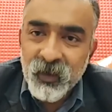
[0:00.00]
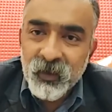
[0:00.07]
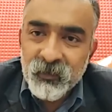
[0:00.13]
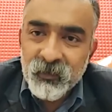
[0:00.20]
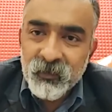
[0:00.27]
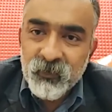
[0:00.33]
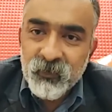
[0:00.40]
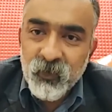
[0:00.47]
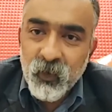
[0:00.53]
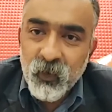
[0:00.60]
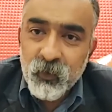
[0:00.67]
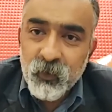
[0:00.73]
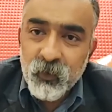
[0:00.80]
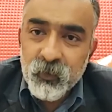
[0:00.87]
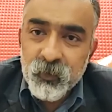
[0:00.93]

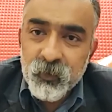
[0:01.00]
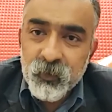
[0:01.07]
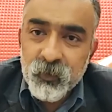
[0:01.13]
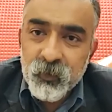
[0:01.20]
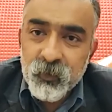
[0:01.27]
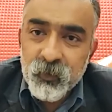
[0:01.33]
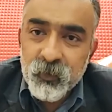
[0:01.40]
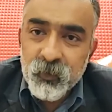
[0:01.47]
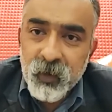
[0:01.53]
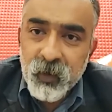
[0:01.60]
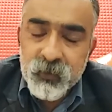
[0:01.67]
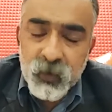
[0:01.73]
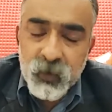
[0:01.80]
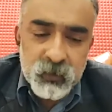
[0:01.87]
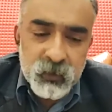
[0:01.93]
So um,
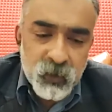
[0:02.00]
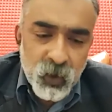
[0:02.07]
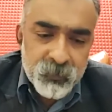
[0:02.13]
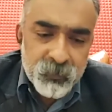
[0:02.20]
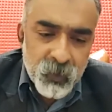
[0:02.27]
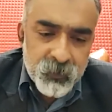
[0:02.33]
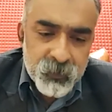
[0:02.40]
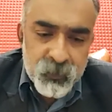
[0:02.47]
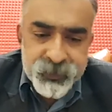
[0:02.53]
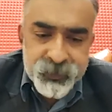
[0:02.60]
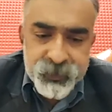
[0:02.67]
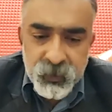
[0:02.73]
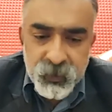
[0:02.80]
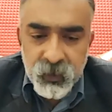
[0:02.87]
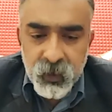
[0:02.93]
you know, the top top
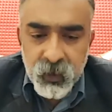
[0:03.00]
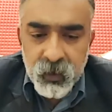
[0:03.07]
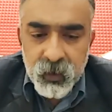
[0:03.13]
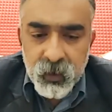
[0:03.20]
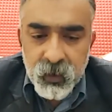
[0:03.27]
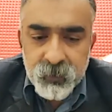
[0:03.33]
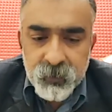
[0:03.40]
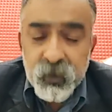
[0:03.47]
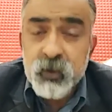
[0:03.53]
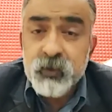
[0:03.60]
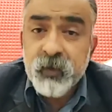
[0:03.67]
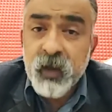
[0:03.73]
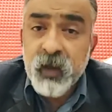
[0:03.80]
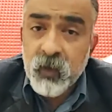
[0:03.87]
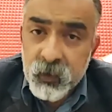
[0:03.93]
question because
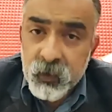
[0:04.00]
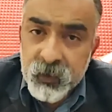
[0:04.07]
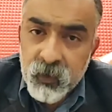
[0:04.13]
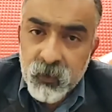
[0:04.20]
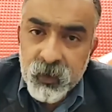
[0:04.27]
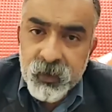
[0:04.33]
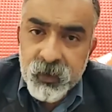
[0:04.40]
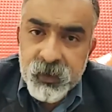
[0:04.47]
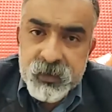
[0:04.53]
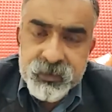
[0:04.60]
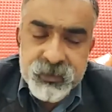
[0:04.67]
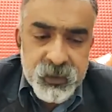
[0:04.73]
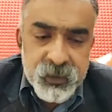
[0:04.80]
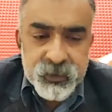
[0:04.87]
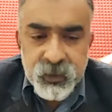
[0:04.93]
we are working on an
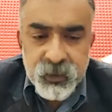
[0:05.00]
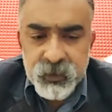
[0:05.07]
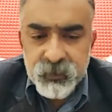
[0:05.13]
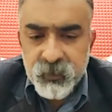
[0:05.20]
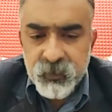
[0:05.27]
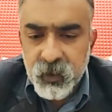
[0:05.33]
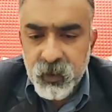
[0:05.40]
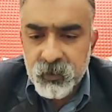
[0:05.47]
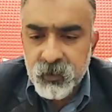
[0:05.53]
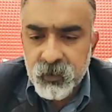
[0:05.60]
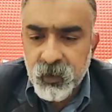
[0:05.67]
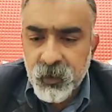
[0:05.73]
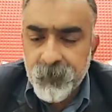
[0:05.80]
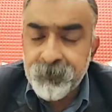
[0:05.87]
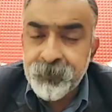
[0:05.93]
ESG exchange. We are
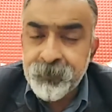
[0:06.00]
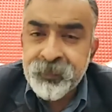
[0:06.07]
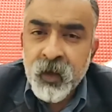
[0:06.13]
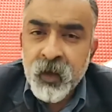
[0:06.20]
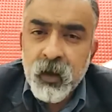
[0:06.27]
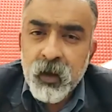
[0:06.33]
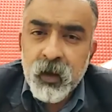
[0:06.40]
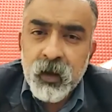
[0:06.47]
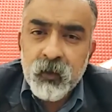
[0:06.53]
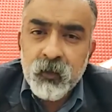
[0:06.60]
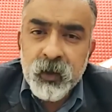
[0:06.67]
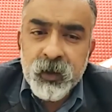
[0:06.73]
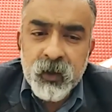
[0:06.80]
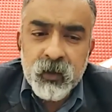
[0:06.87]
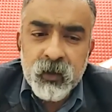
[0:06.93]
um, uh, working
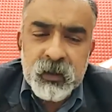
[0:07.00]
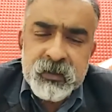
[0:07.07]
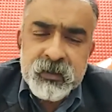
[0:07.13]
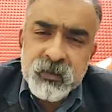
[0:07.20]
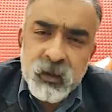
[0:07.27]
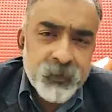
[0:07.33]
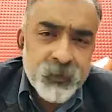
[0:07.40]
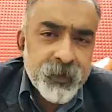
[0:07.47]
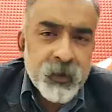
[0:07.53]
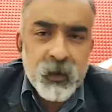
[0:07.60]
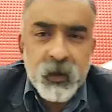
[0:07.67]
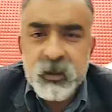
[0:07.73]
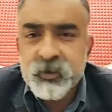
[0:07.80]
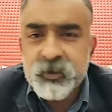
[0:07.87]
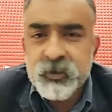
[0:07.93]
on consulting, last
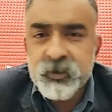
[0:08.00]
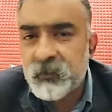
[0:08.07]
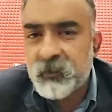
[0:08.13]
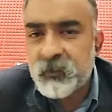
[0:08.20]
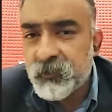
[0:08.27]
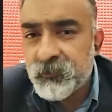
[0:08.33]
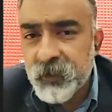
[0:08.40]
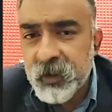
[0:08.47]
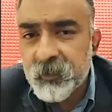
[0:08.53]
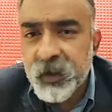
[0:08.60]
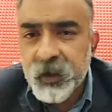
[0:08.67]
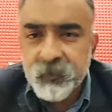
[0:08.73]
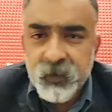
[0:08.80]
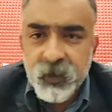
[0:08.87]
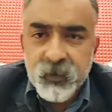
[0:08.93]
mile fulfillment. We
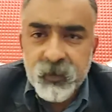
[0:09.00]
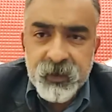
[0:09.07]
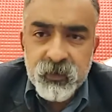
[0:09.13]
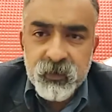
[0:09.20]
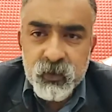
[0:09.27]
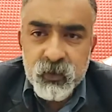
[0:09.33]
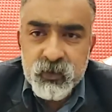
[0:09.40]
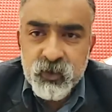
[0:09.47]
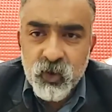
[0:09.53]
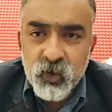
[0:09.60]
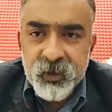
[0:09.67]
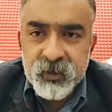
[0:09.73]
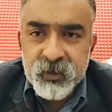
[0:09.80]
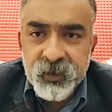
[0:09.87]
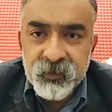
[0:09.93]
are trying to do so many
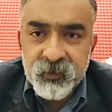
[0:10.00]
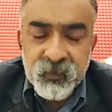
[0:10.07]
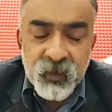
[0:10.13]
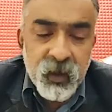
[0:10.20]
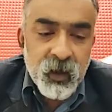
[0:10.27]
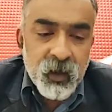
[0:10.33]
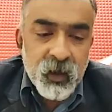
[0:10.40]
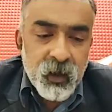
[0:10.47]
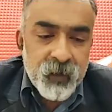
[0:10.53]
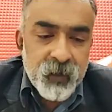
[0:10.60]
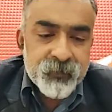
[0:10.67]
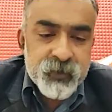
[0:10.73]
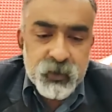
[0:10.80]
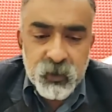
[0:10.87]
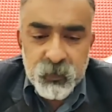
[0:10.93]
things. Um,
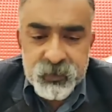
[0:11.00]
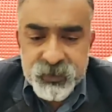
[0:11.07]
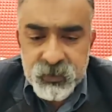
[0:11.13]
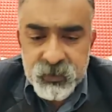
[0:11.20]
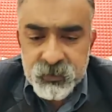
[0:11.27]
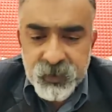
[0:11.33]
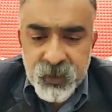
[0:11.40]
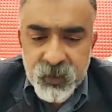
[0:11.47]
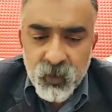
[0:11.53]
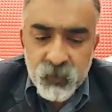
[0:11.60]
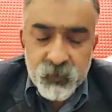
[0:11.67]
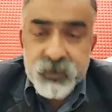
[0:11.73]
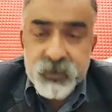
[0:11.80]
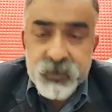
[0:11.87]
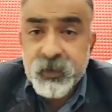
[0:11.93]
so the question that I
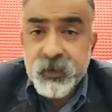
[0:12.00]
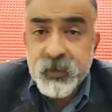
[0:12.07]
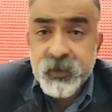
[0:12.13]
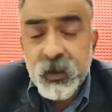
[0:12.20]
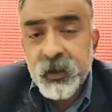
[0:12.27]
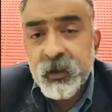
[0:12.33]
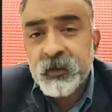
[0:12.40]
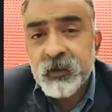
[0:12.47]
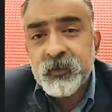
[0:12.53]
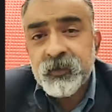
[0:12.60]
always think is,